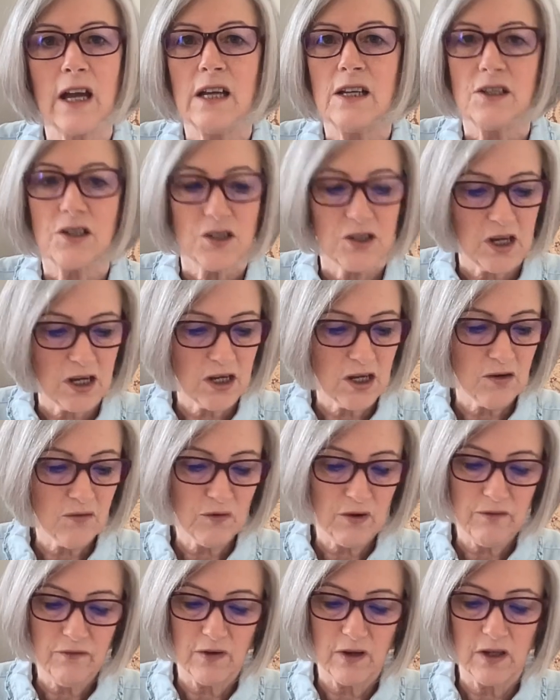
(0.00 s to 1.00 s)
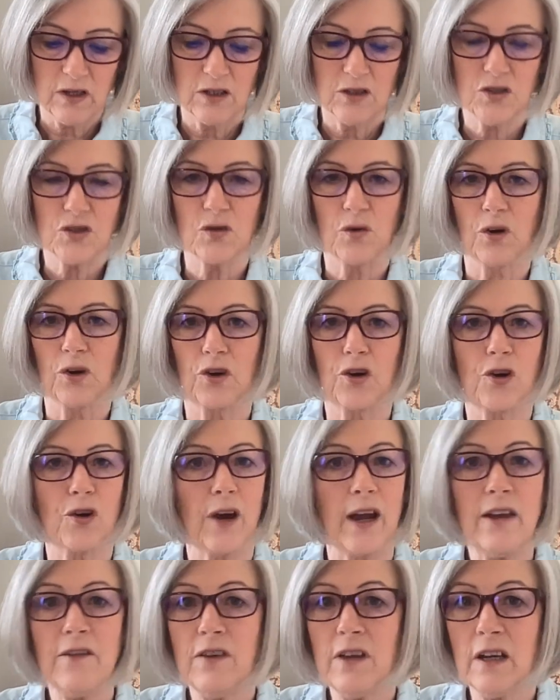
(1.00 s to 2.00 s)
seeking revenge or
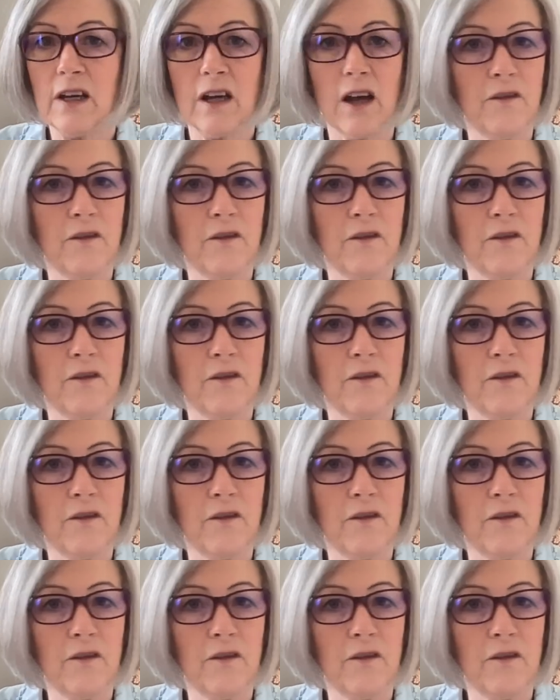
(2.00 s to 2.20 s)
craving